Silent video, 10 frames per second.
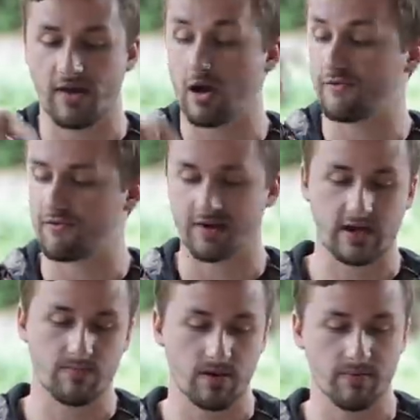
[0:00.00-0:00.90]
that off if I
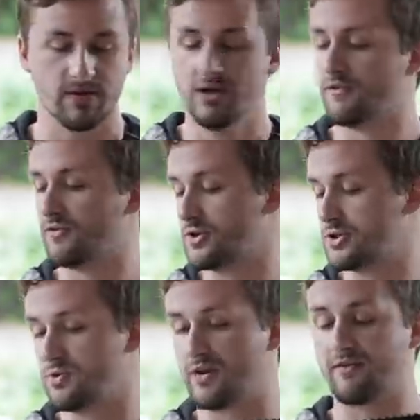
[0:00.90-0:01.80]
keep them for the
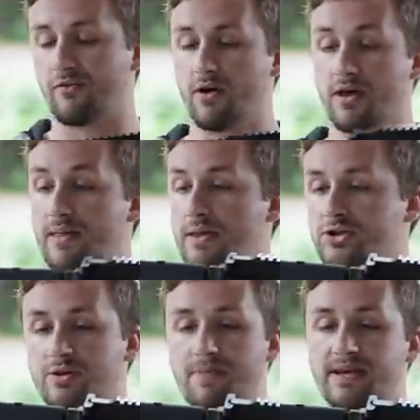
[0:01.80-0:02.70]
two that I've run. Then
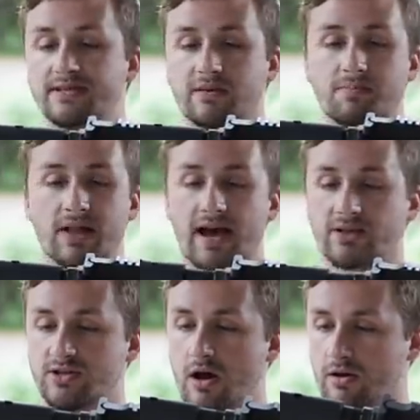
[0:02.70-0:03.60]
just a basic
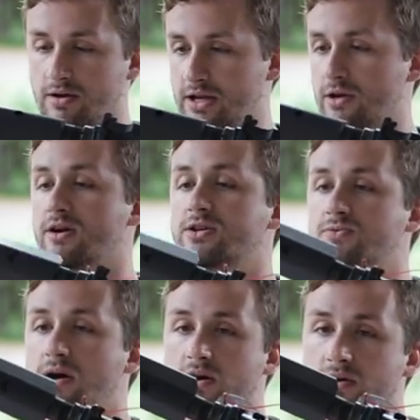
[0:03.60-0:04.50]
black stock on here
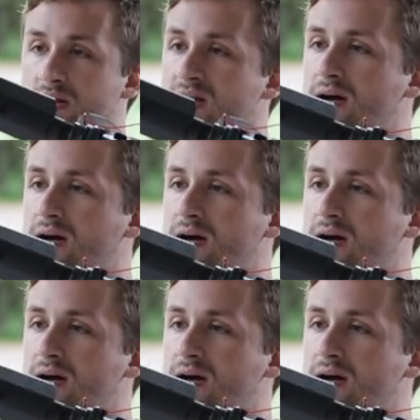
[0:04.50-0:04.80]
as well.